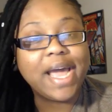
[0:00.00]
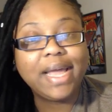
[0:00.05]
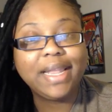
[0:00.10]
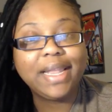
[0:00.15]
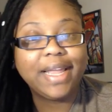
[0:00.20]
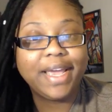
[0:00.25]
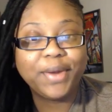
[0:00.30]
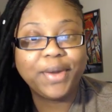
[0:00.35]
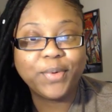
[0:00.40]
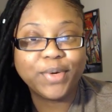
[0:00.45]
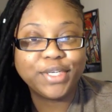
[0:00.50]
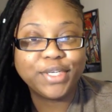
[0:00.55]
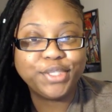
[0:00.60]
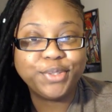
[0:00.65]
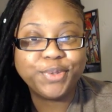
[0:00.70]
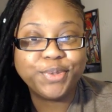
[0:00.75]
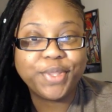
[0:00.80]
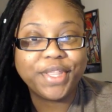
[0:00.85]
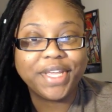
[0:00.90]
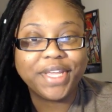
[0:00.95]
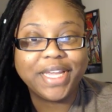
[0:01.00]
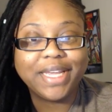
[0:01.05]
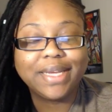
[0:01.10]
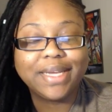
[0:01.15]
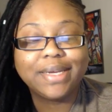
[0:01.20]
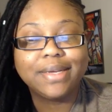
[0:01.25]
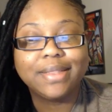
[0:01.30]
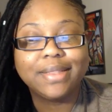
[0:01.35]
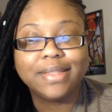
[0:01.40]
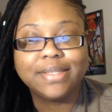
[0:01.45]
Not like what you
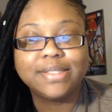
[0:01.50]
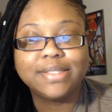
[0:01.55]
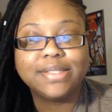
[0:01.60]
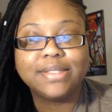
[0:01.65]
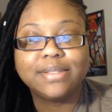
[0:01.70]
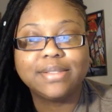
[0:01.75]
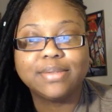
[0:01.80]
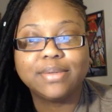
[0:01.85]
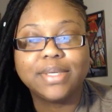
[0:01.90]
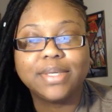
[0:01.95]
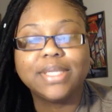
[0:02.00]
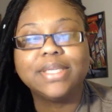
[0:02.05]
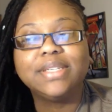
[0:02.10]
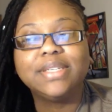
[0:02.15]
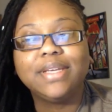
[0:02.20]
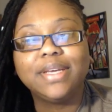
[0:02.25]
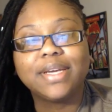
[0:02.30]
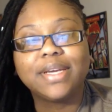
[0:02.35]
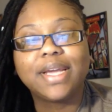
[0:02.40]
think. This well it,